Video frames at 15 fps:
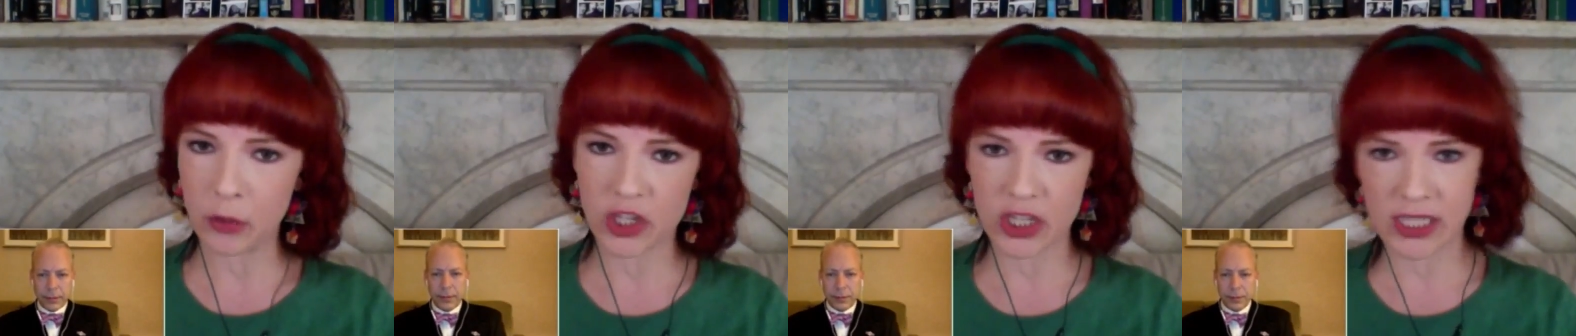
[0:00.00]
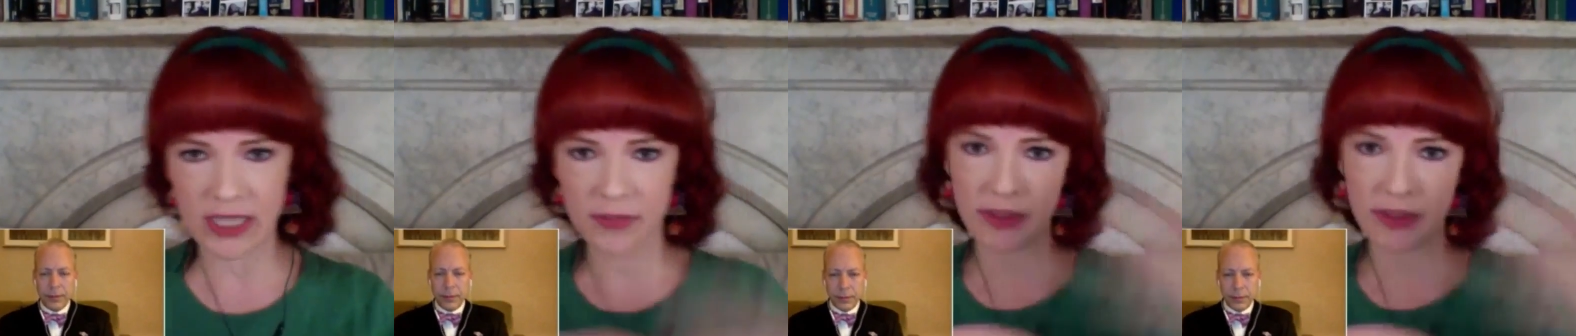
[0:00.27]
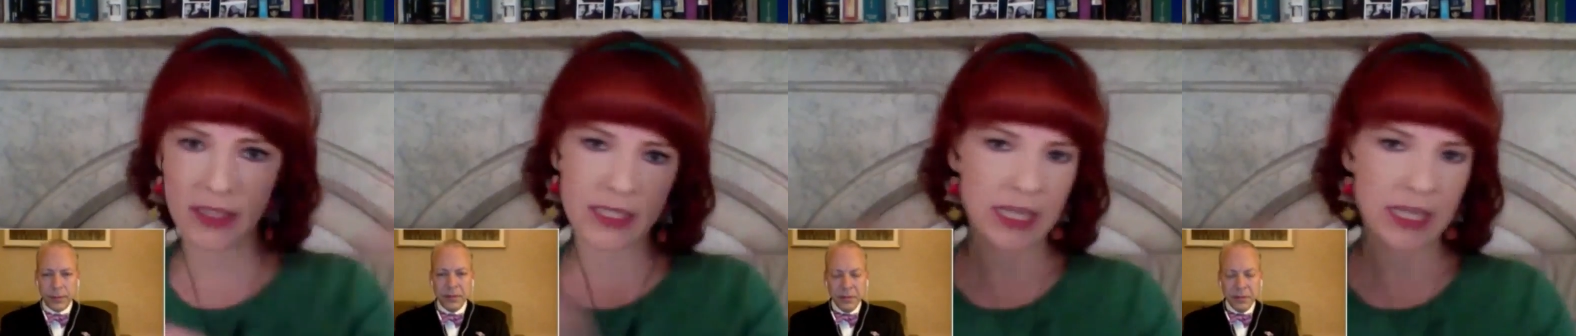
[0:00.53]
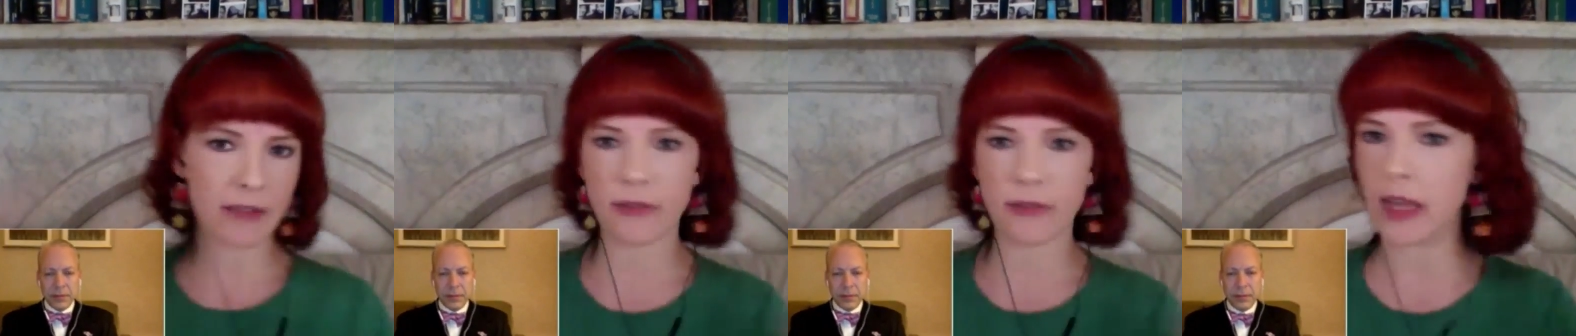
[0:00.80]
Speaker 1: who are just living
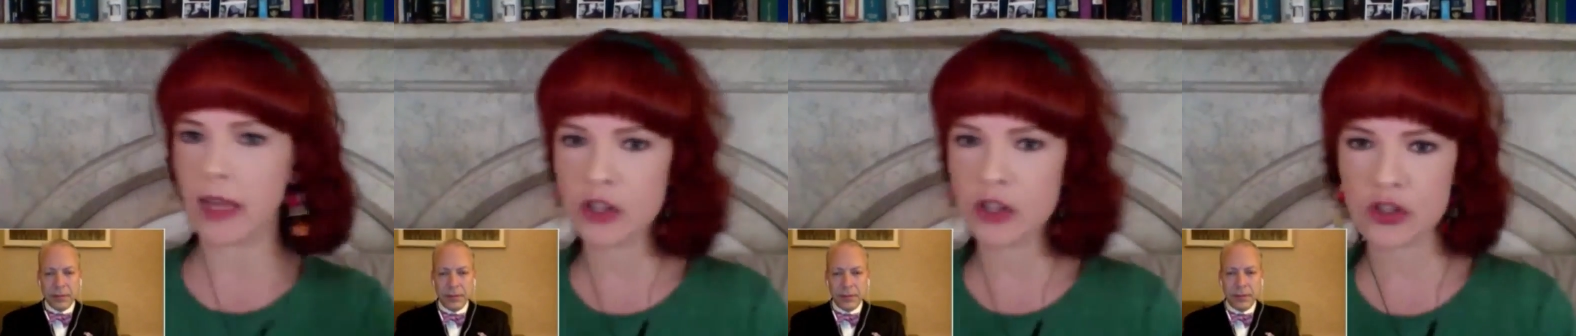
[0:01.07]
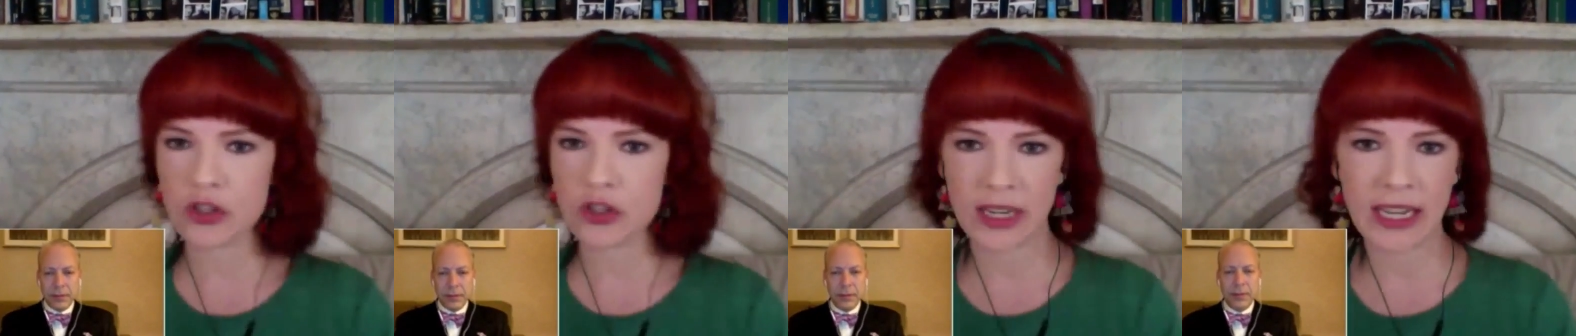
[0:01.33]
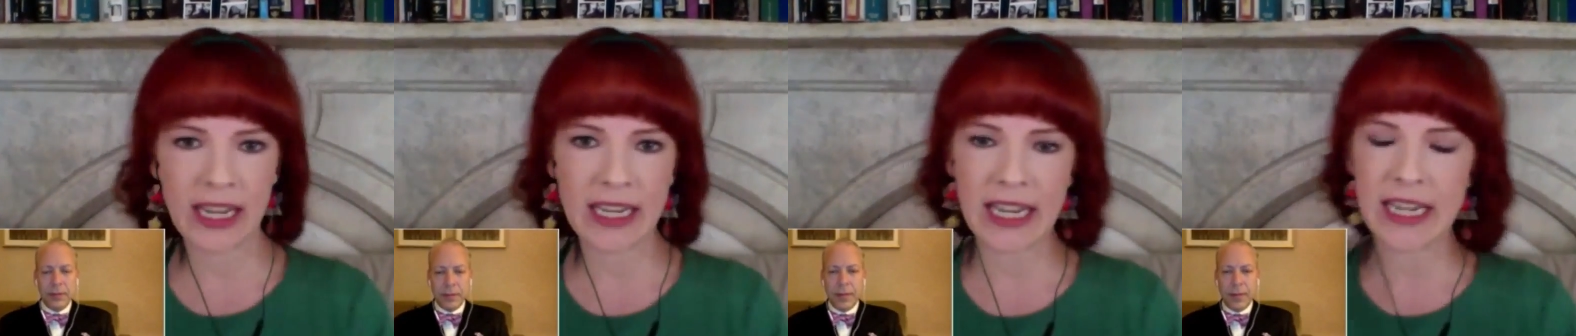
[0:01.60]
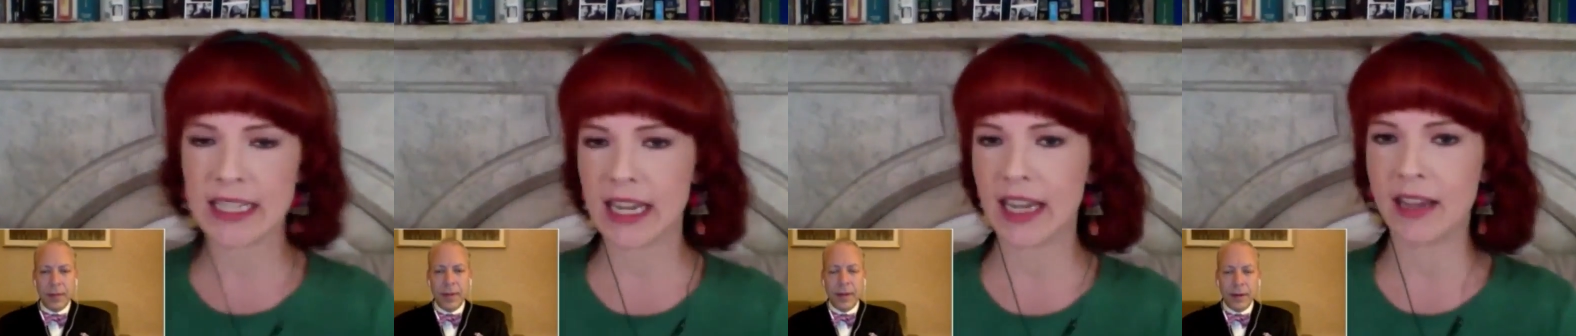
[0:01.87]
this life of luxury and
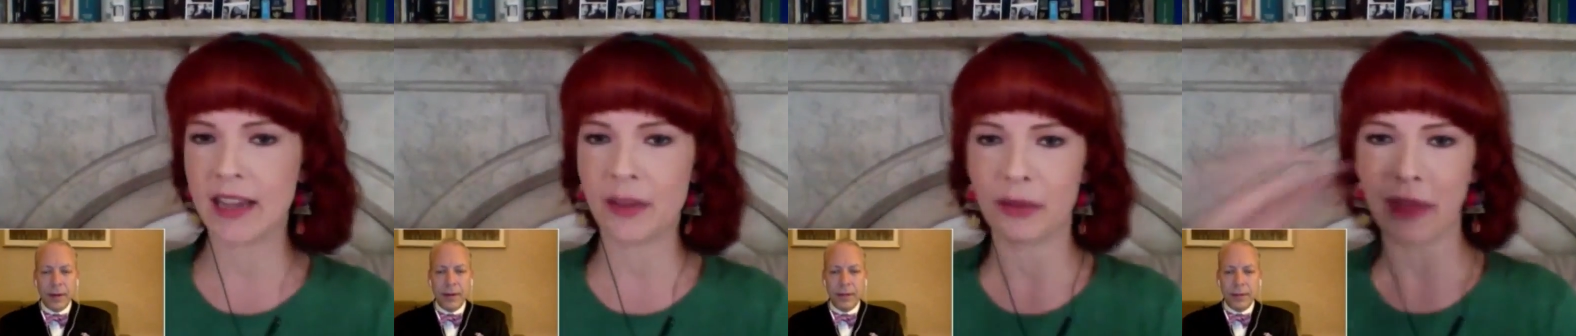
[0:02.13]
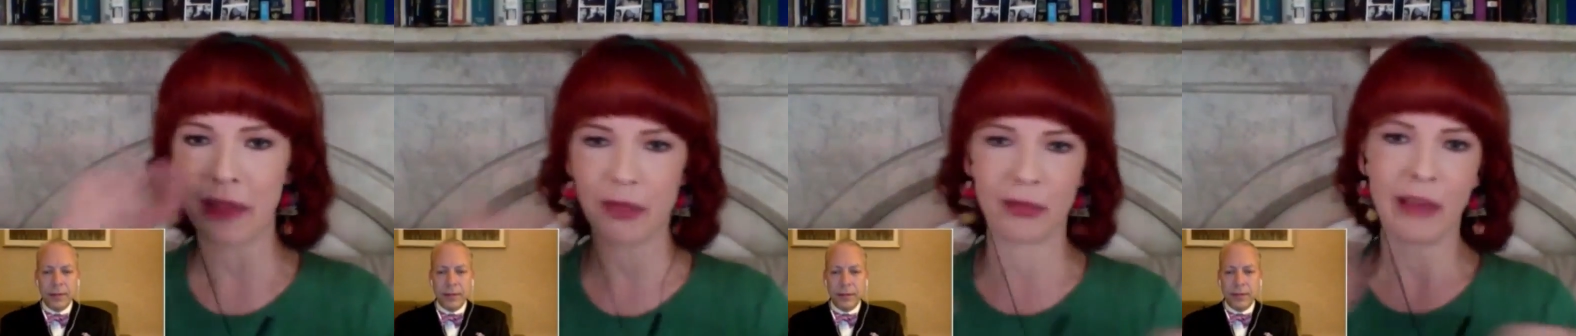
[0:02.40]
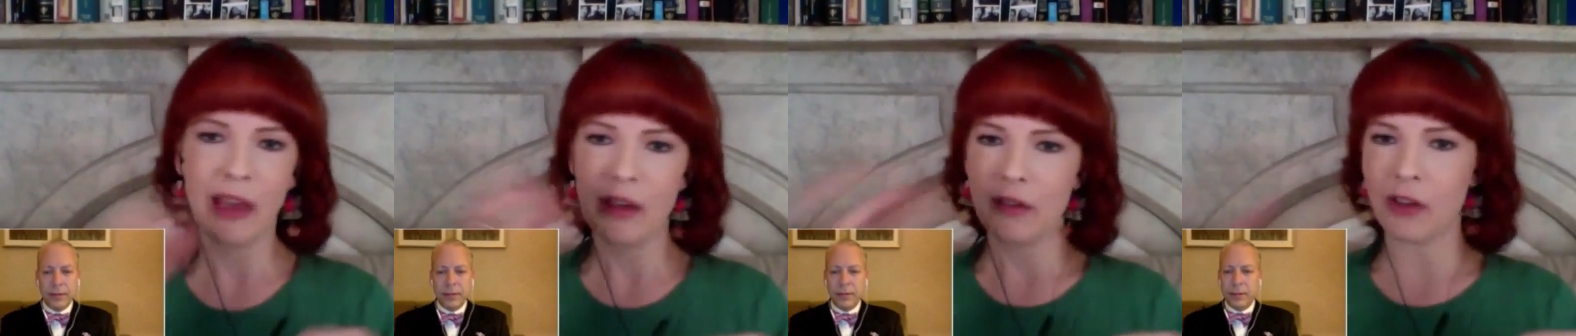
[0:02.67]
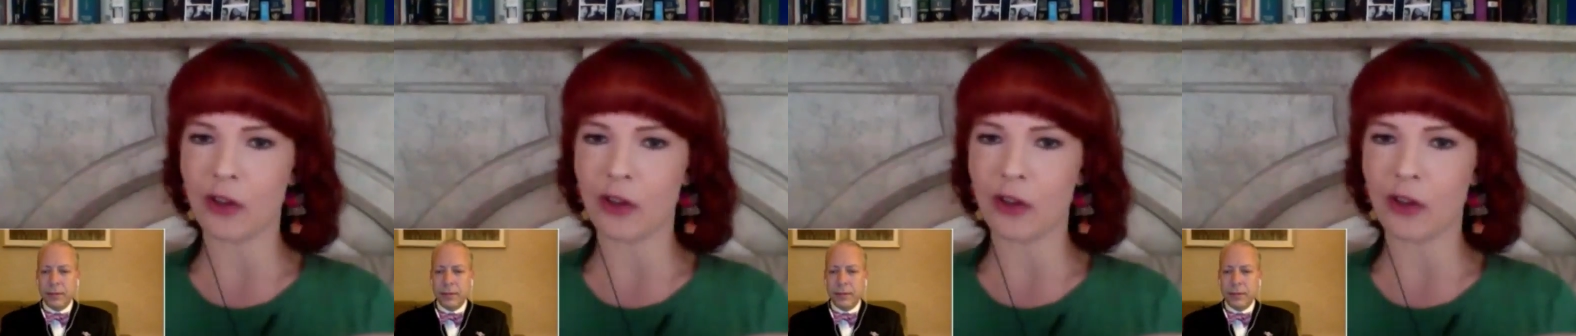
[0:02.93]
eating and then,